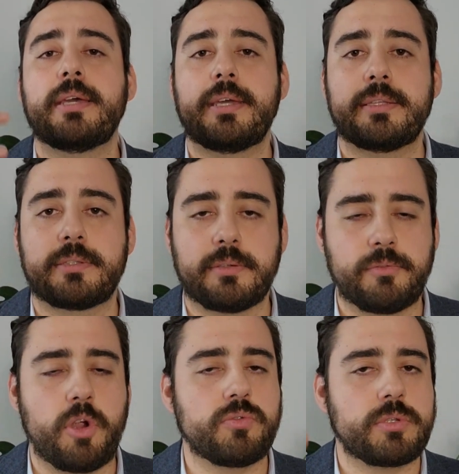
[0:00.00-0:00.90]
It
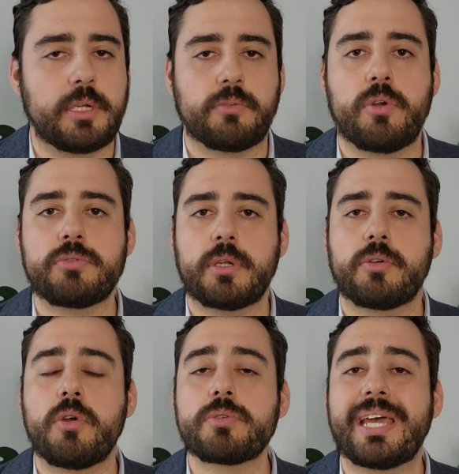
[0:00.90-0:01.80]
grows and grows and
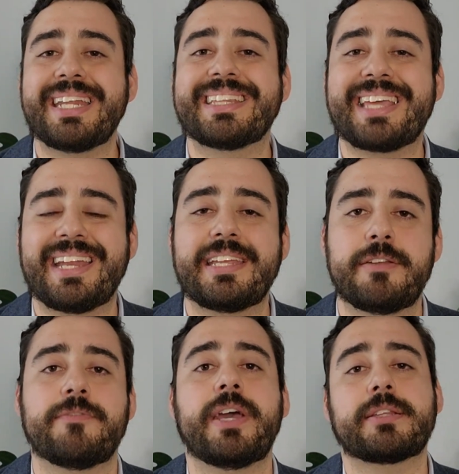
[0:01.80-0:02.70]
grows, and it can
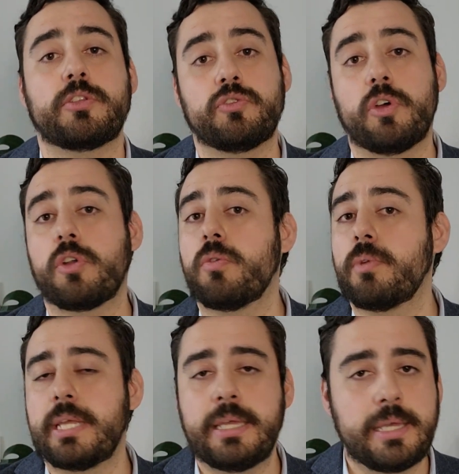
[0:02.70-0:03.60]
infect not
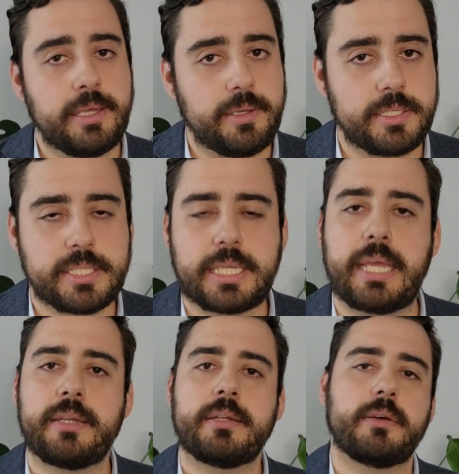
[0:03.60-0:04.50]
only
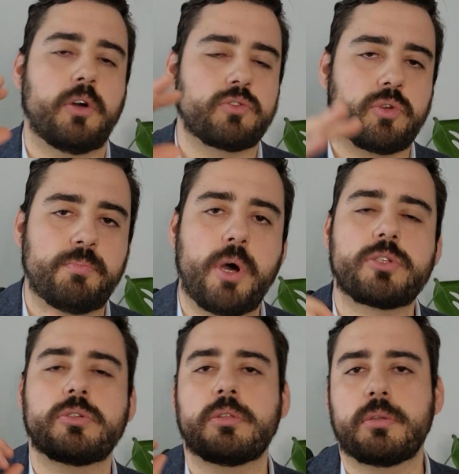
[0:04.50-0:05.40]
skin, also
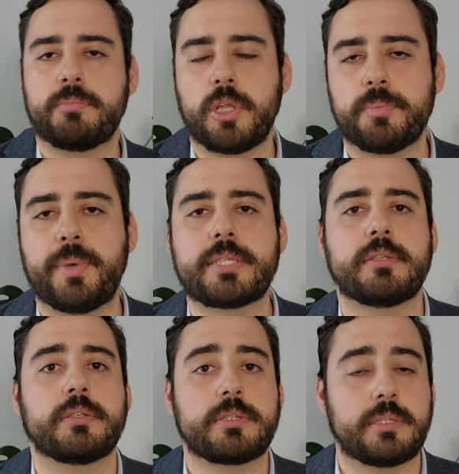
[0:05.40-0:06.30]
muscle, blood
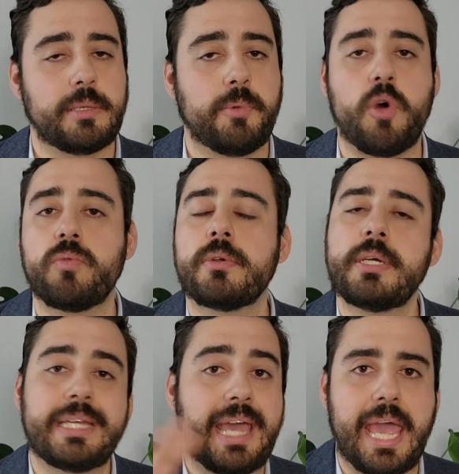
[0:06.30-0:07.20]
vessels, the bone,
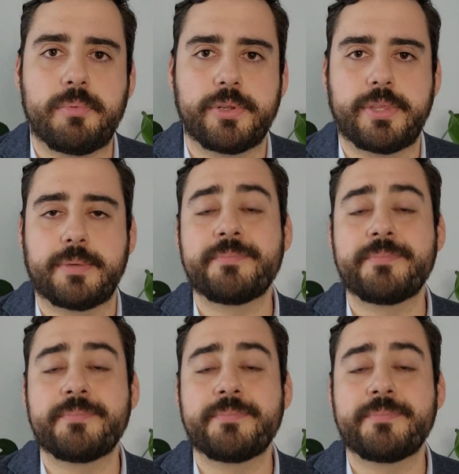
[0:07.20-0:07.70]
everything.